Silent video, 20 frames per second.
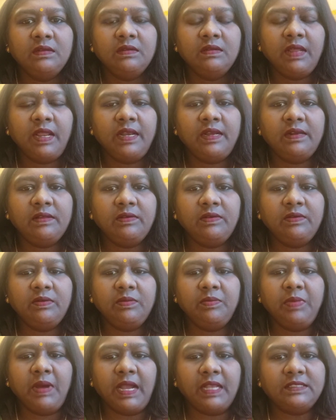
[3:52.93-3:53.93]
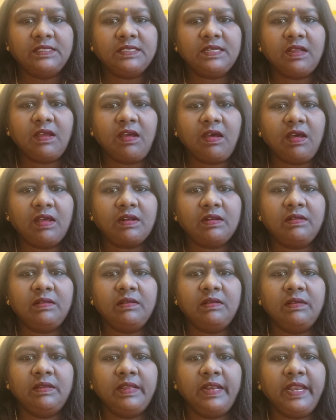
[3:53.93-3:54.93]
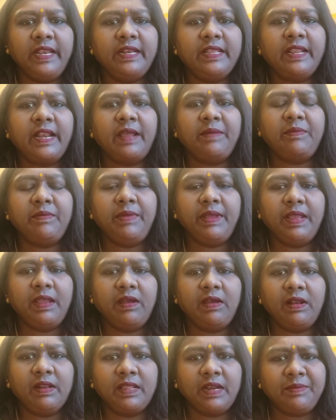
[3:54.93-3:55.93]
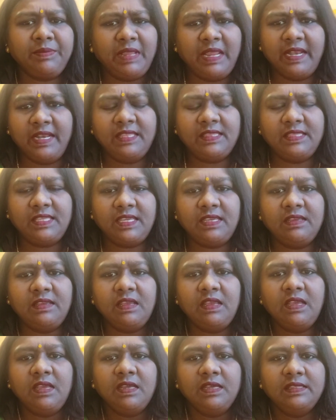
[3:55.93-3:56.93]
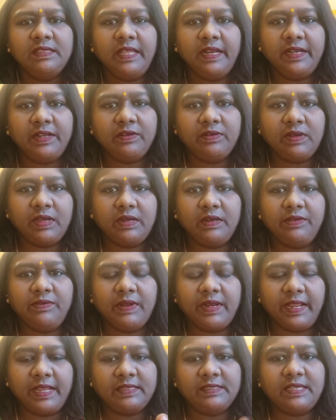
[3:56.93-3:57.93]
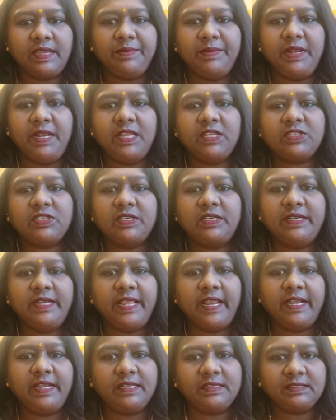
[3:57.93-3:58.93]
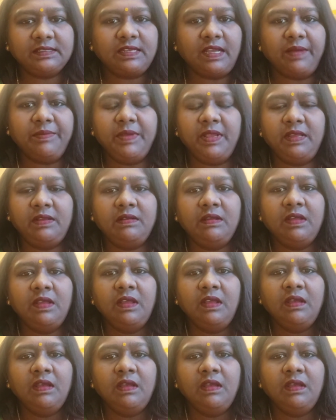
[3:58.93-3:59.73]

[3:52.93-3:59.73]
and bajra or green gram, bengal gram, anything that you can. Your examination date is coming